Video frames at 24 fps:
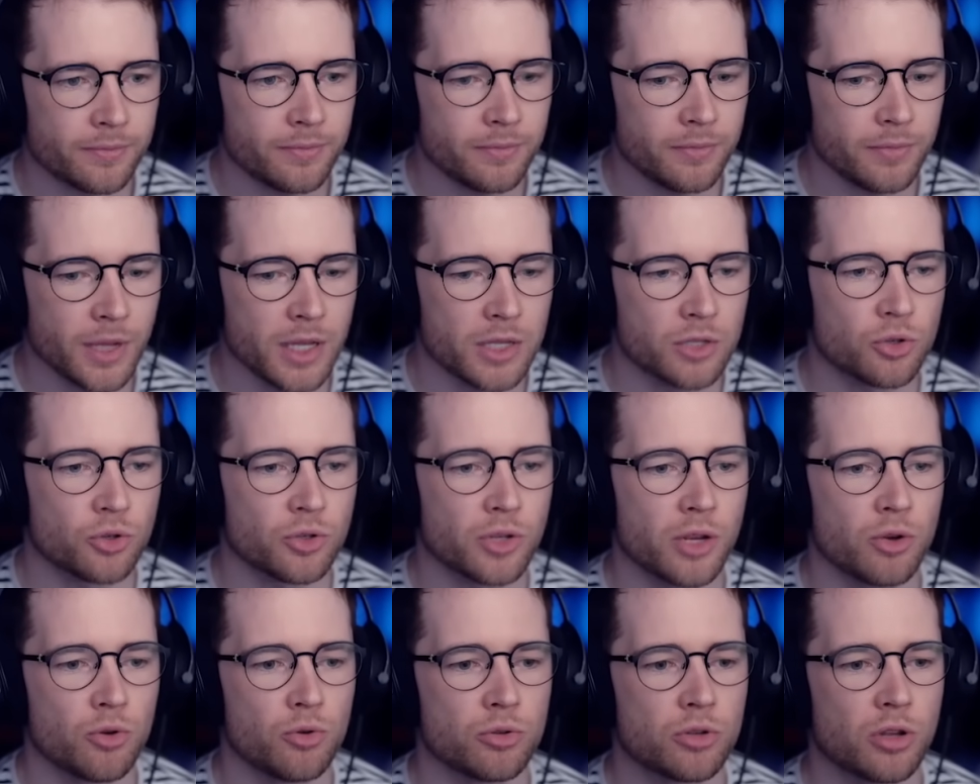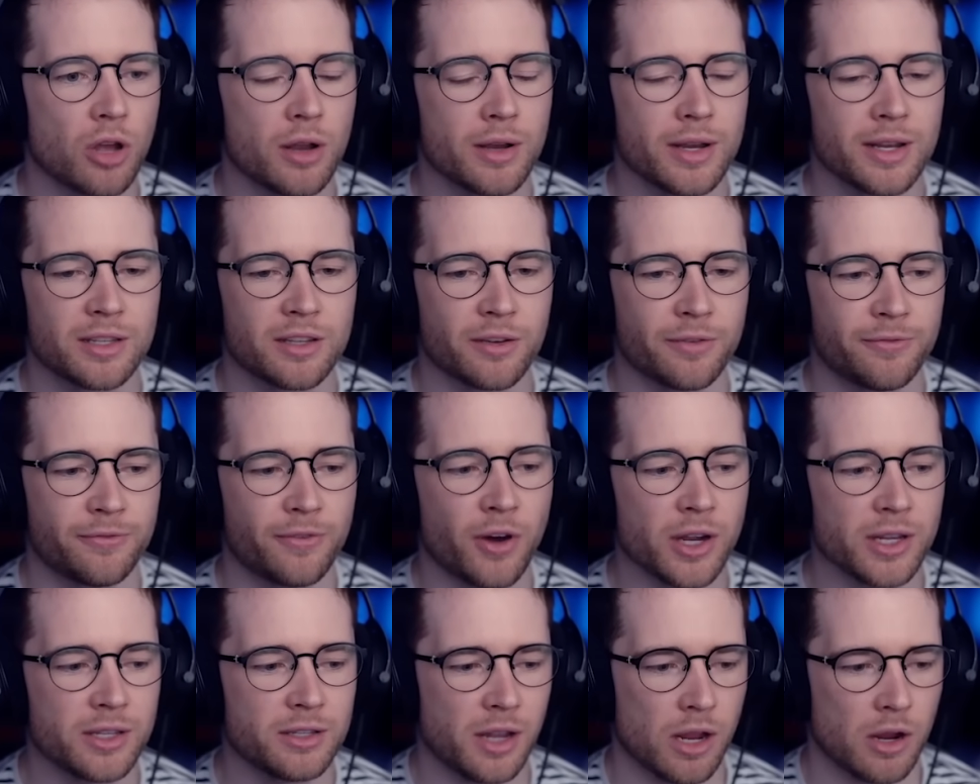It's because they all turned into
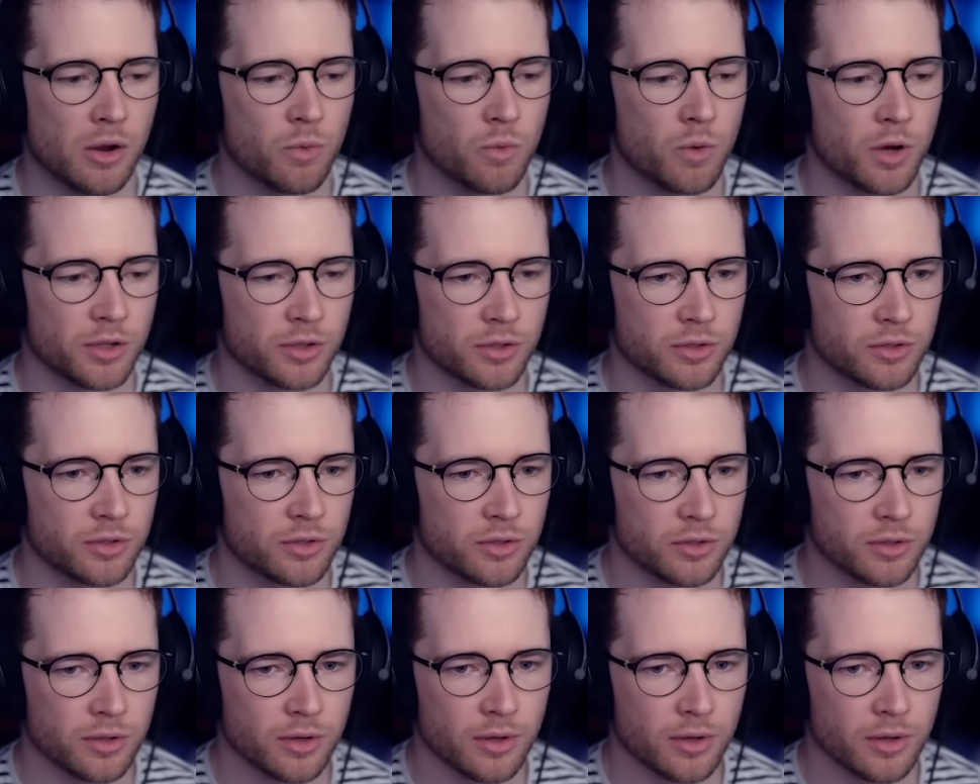fighting ones.